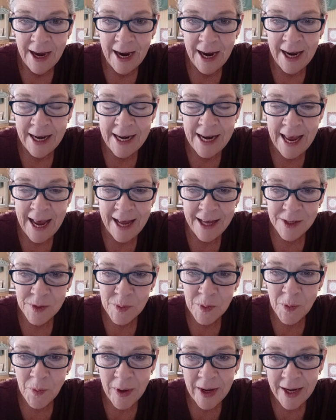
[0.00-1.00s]
And as
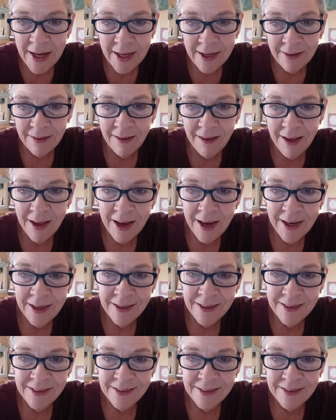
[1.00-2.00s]
we're waiting in
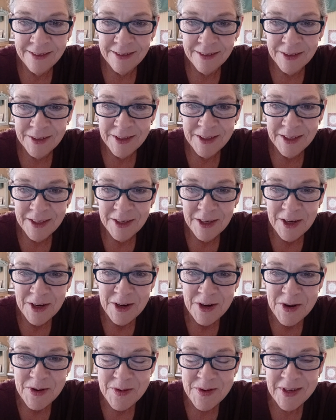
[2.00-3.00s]
line,
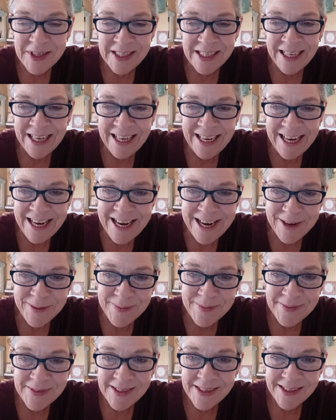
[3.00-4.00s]
we're singing
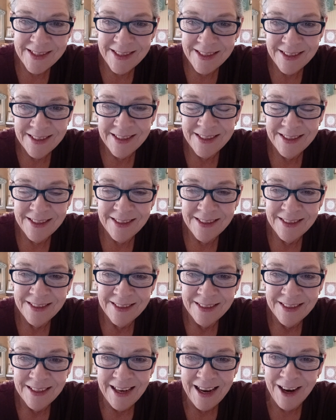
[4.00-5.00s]
hymns,
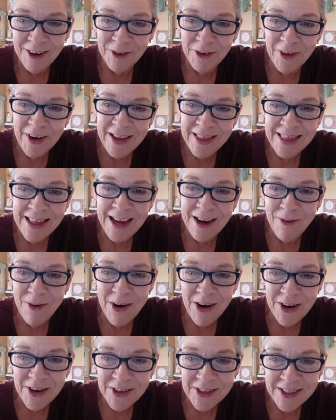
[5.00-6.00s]
How Great Thou
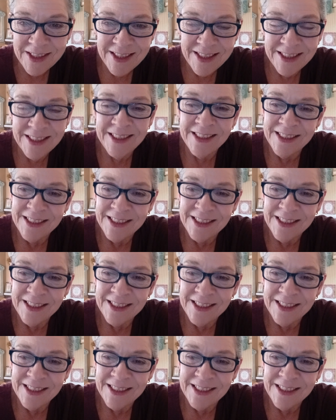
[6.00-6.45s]
Art,